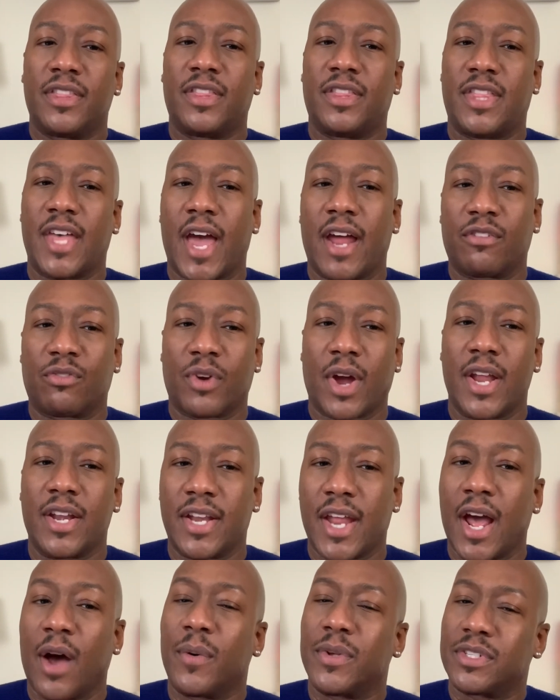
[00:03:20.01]
That right
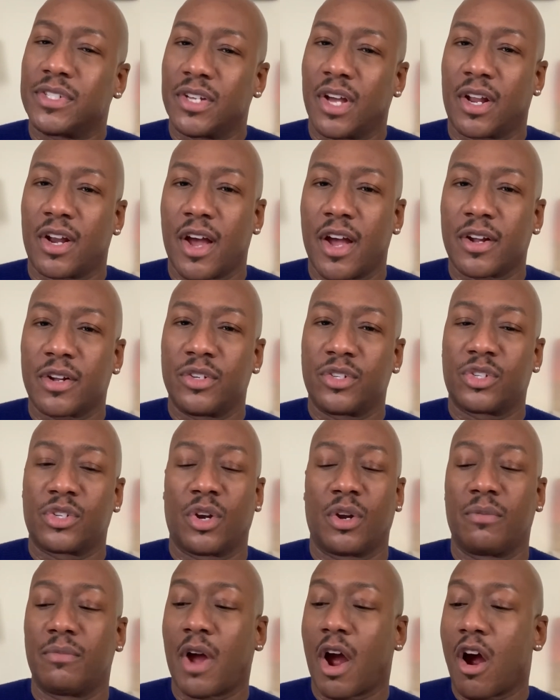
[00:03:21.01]
now is not our
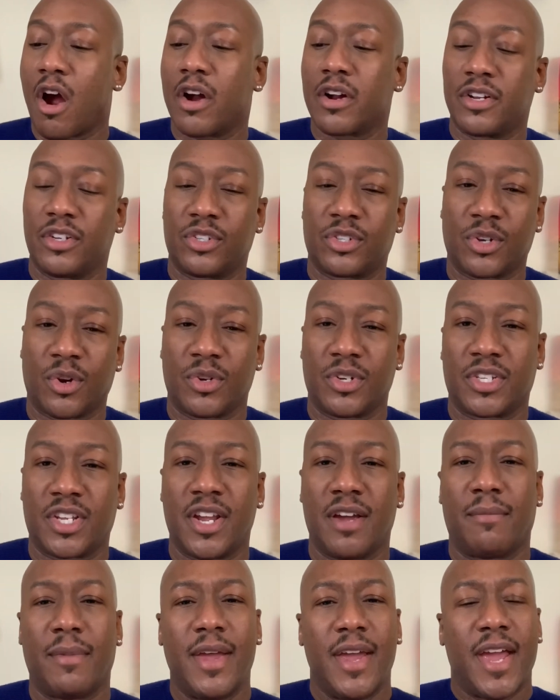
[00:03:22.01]
concern. Our concern is
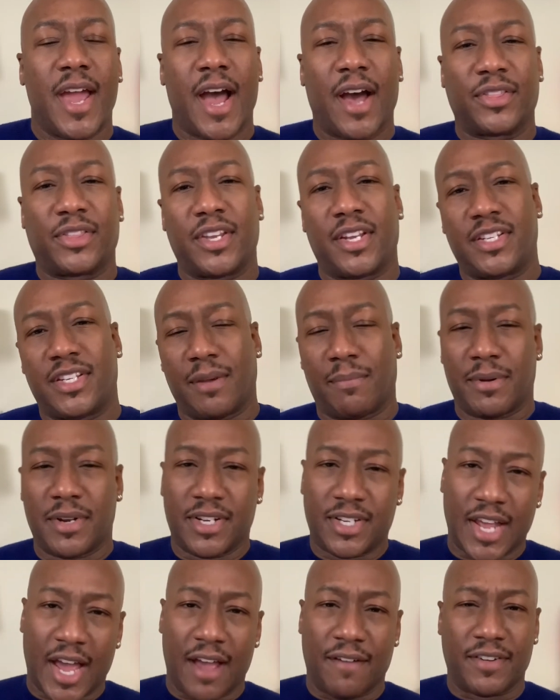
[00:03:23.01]
him out there dipping and
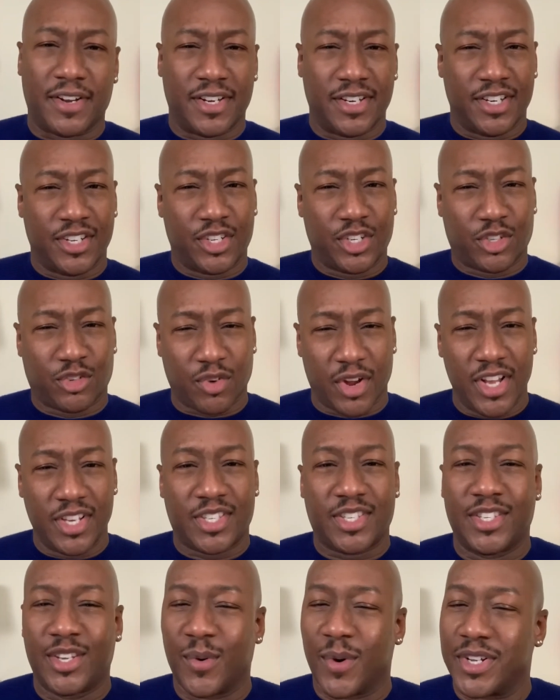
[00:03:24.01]
diving in these streets,
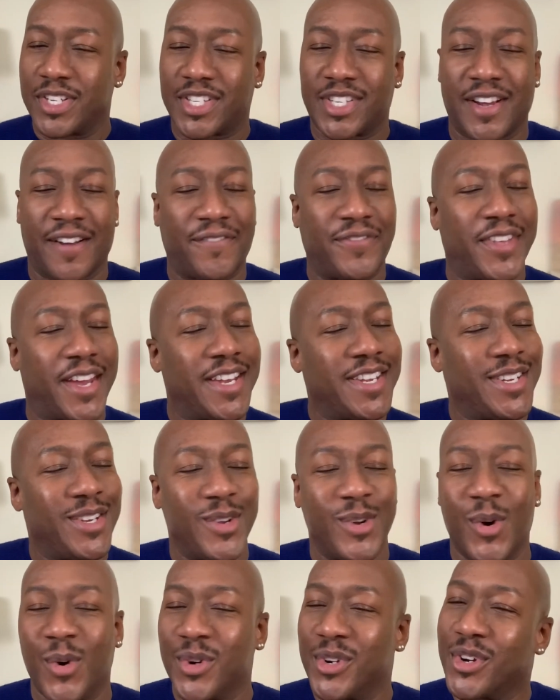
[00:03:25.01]
doing stuff that you
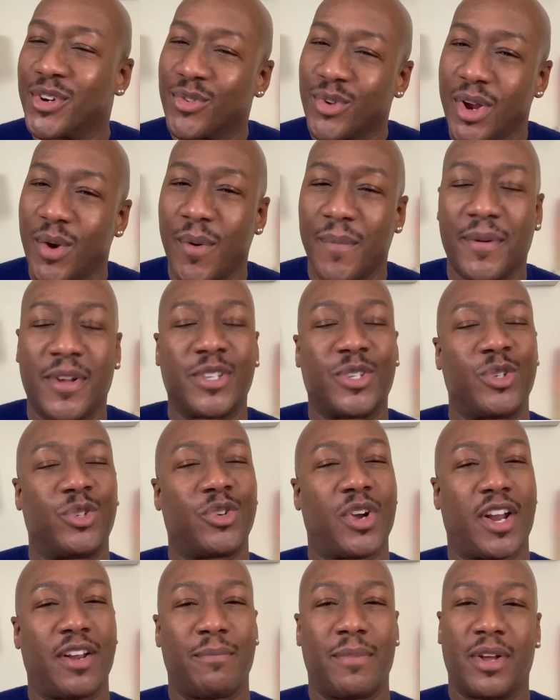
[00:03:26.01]
don't agree with because you're
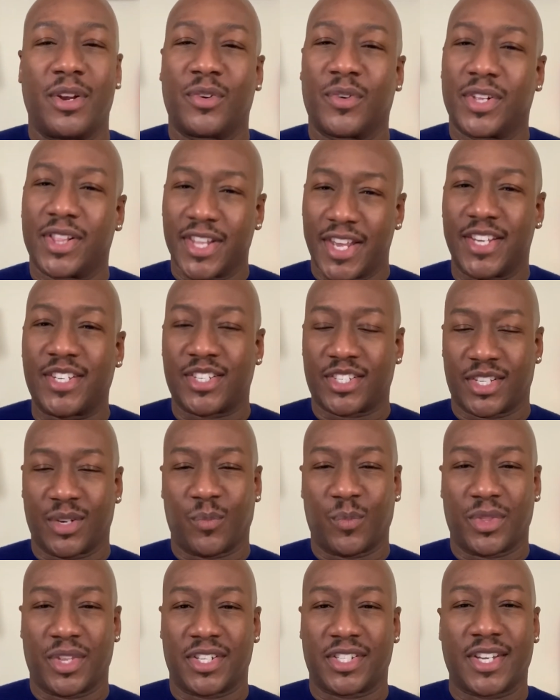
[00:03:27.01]
trying to be in a relationship
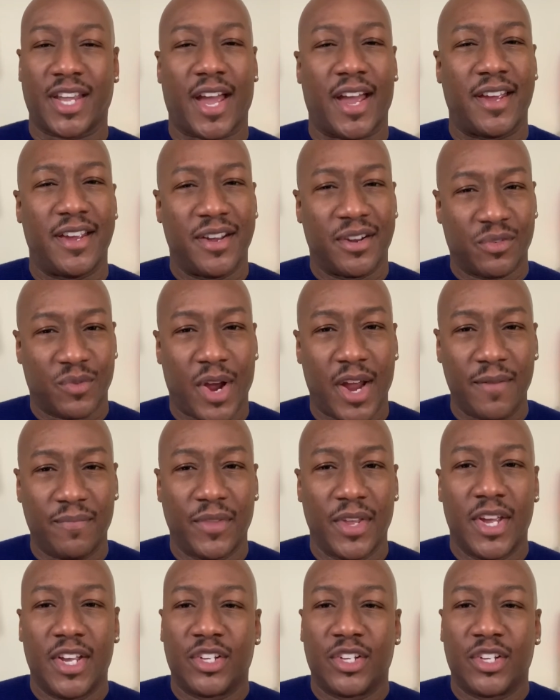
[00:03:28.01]
with this guy, right?